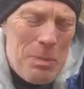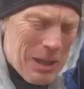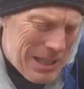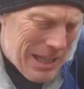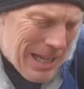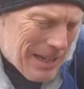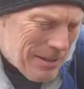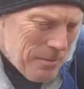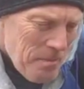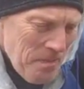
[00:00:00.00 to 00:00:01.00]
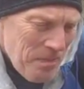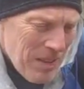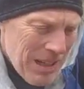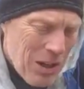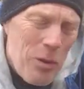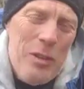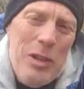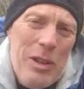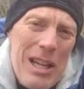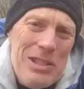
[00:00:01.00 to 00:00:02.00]
but hopefully
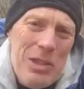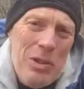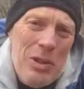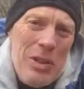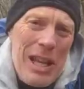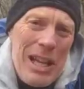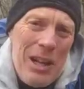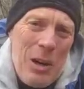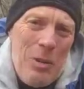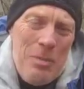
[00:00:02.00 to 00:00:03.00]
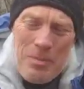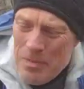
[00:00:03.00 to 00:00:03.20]
you guys are doing okay at home.